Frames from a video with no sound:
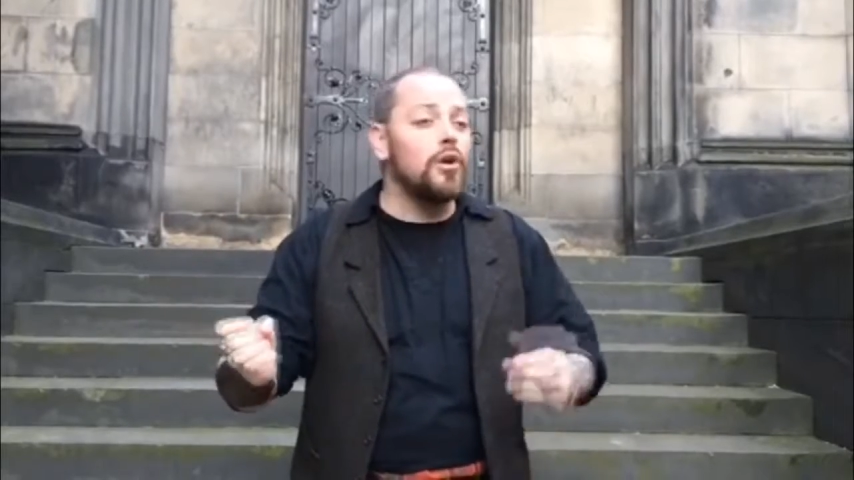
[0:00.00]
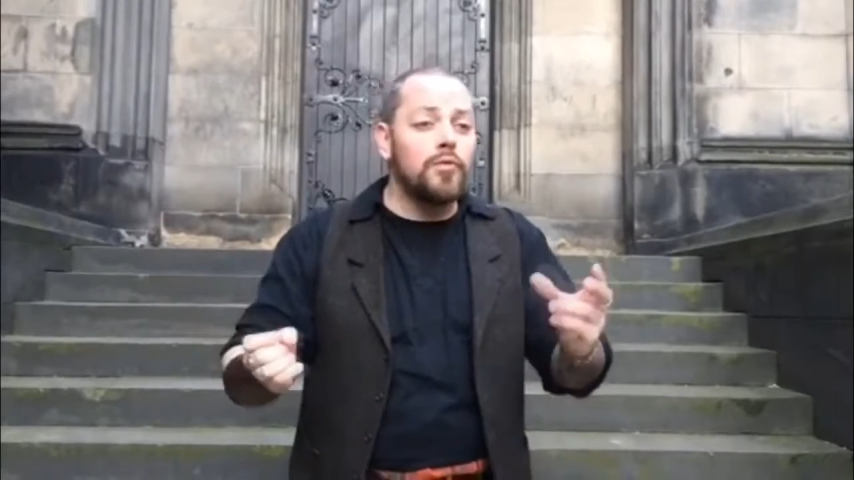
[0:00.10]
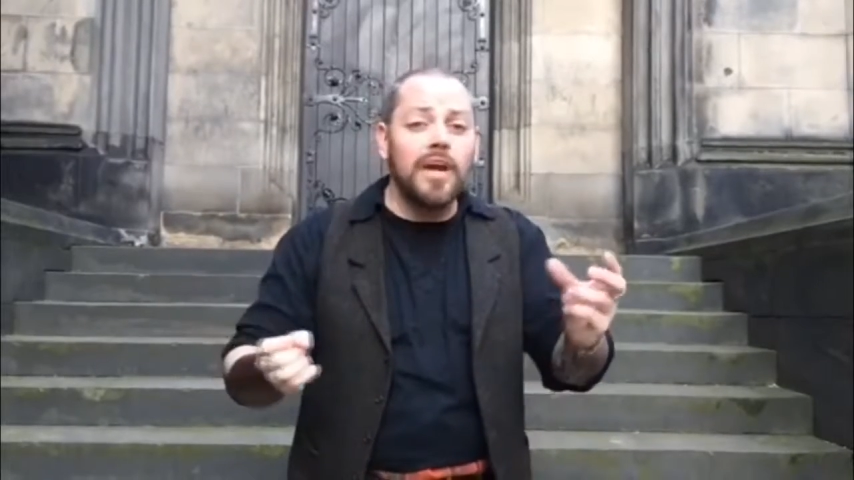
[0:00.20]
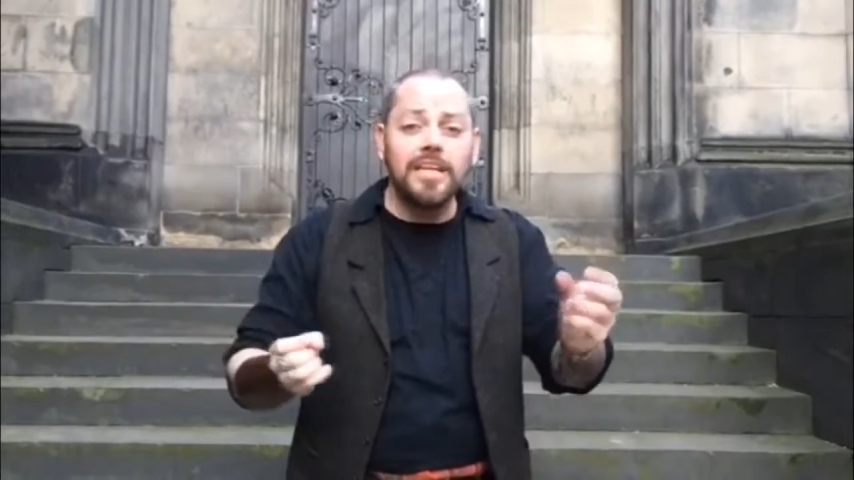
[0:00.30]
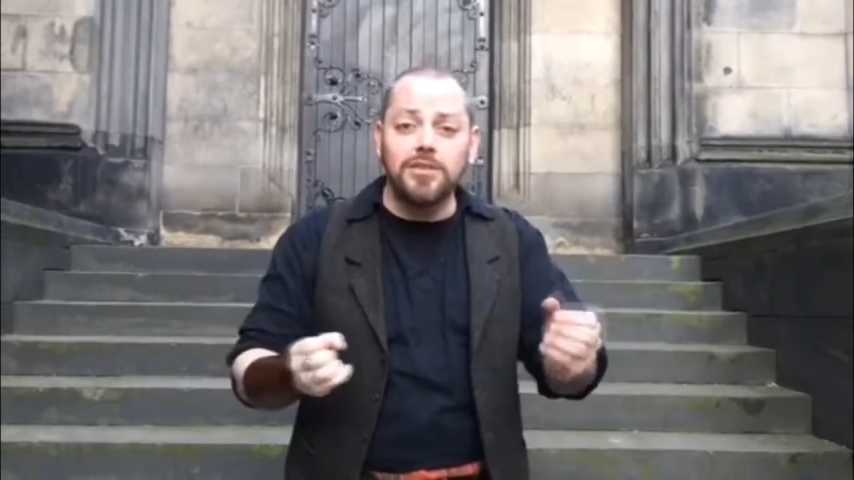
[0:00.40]
or a
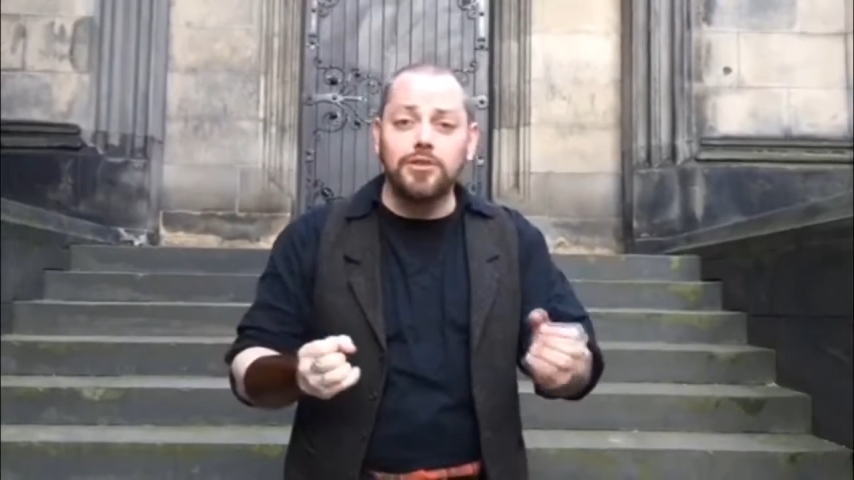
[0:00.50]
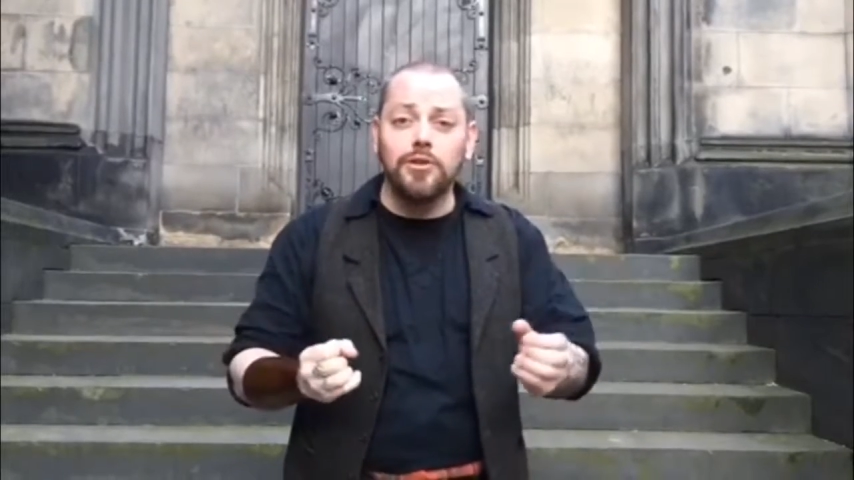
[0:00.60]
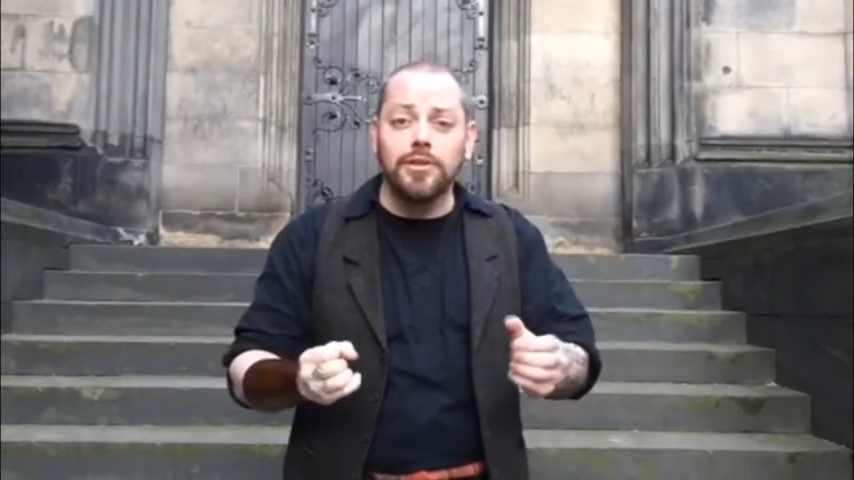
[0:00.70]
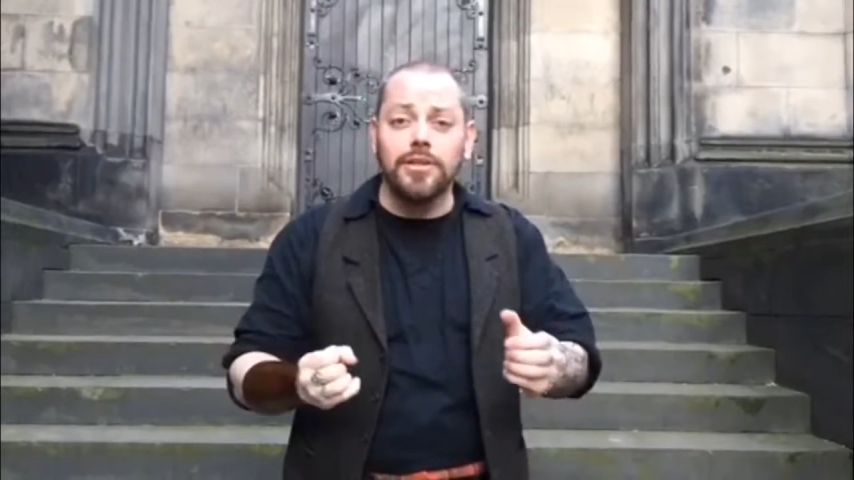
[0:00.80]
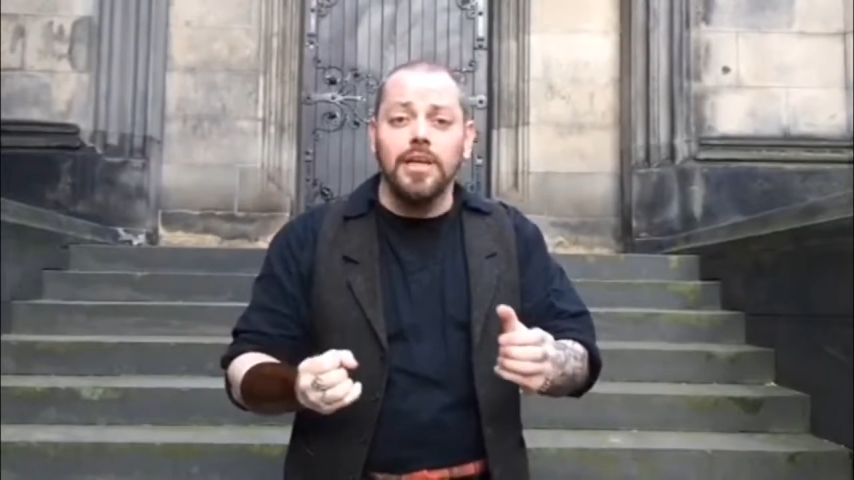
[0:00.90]

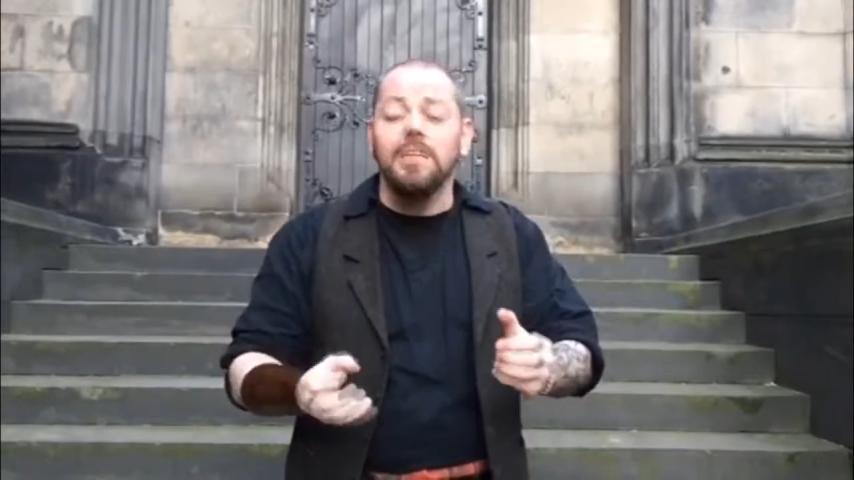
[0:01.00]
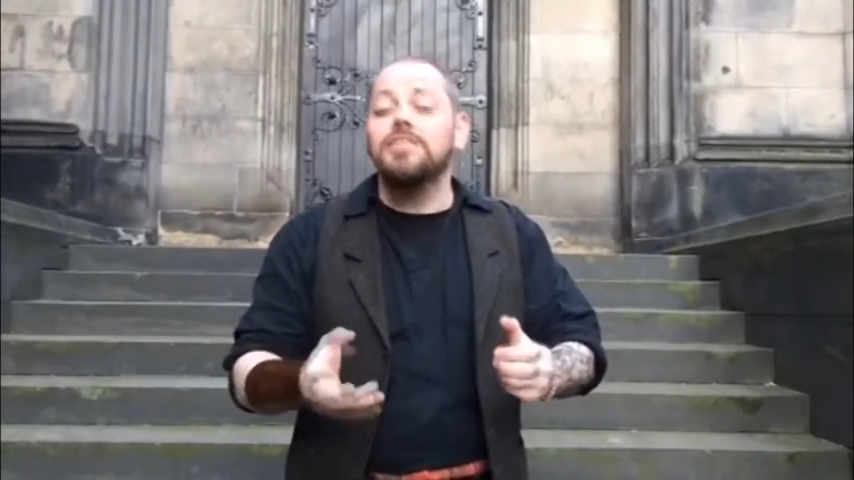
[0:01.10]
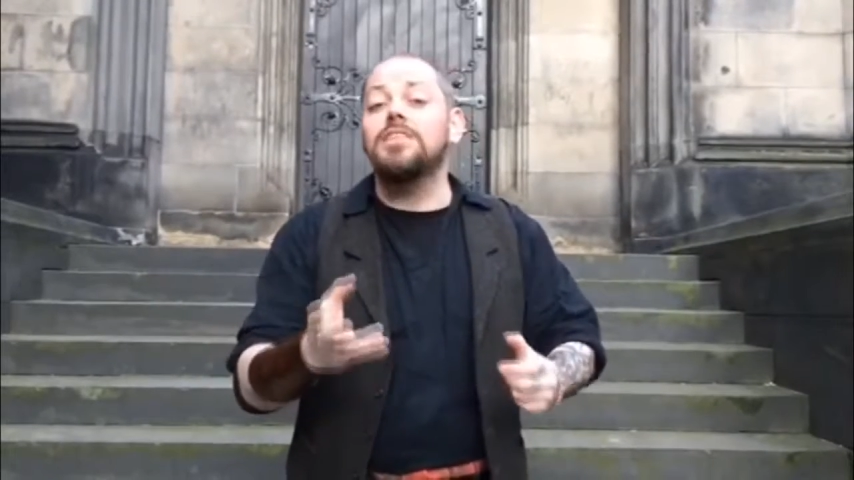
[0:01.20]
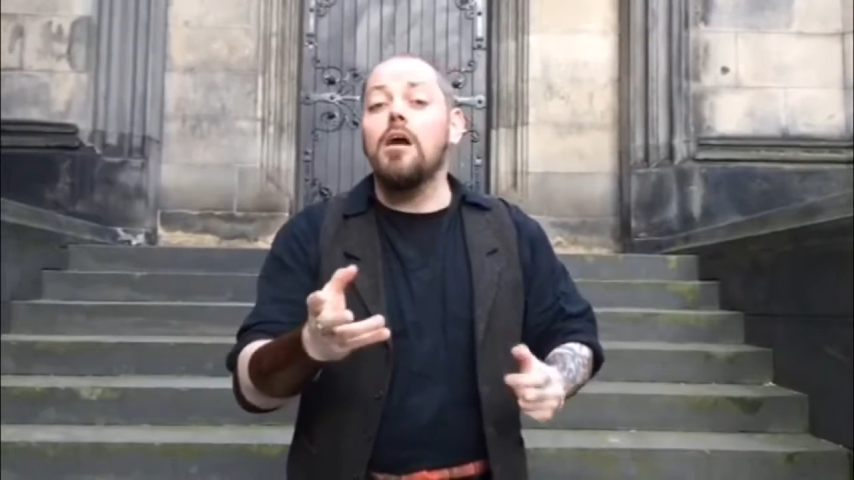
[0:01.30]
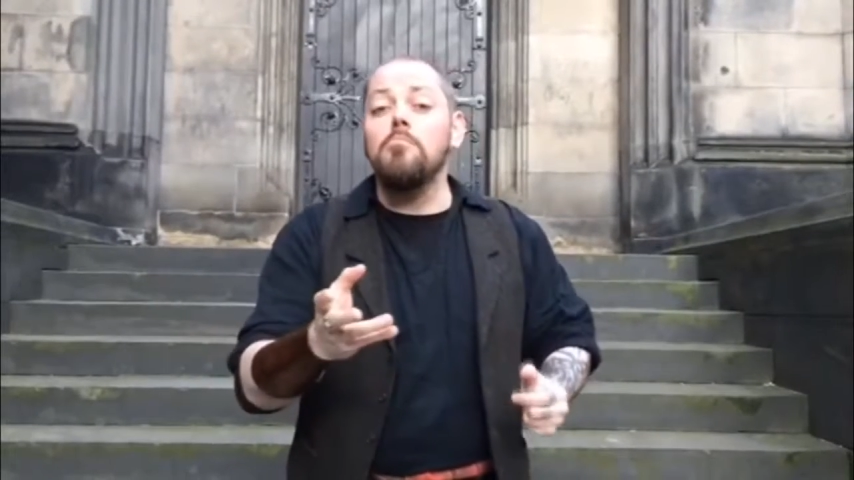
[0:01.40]
restaurant,
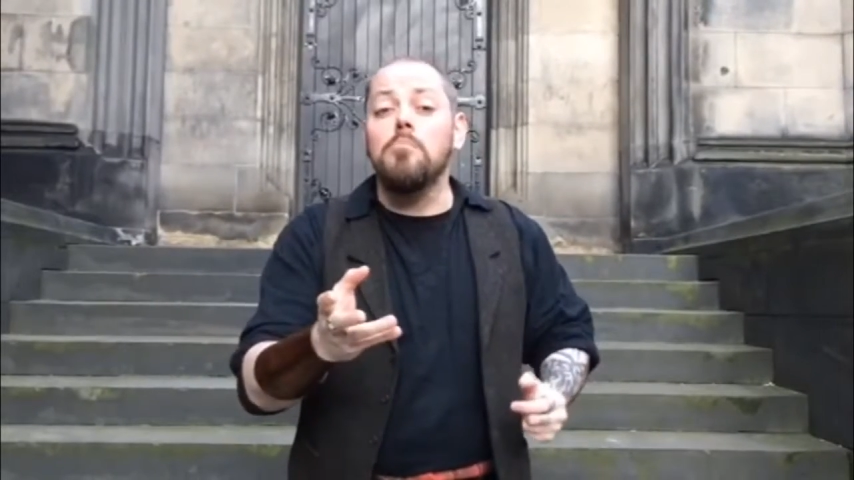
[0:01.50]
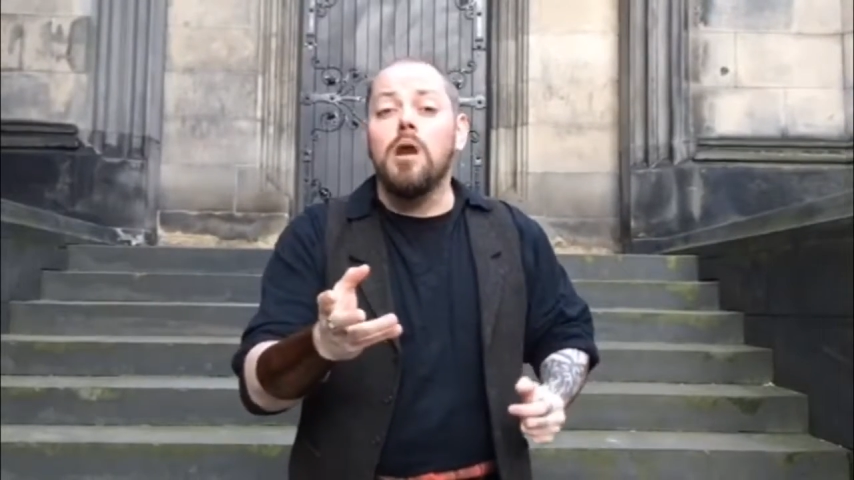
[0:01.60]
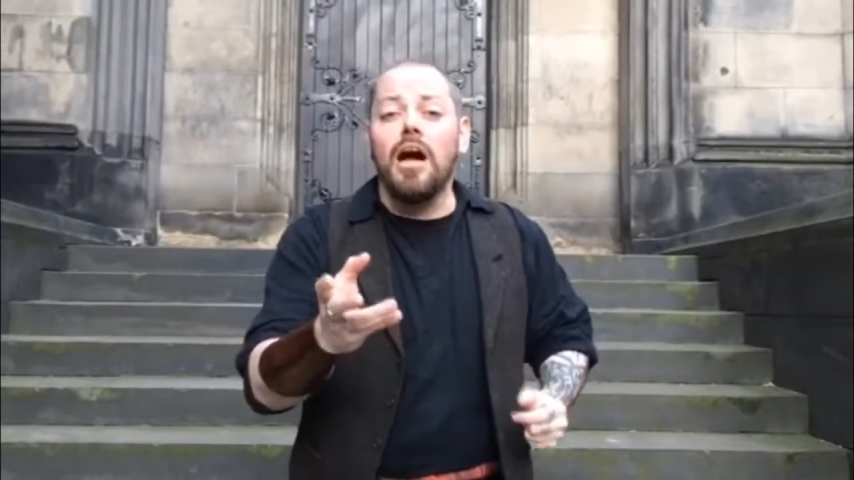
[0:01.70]
some